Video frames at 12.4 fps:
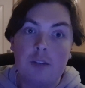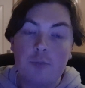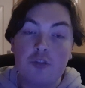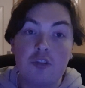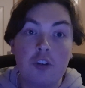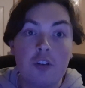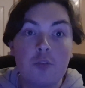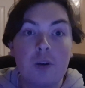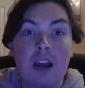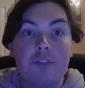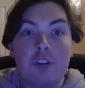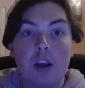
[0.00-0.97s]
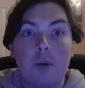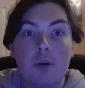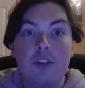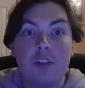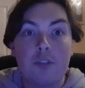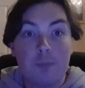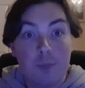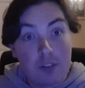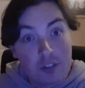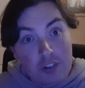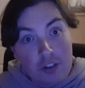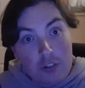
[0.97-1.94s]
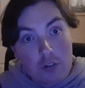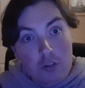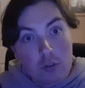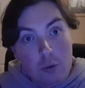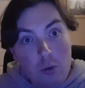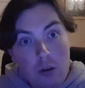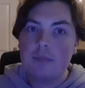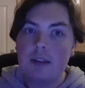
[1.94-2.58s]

students would have to go onto the sister school,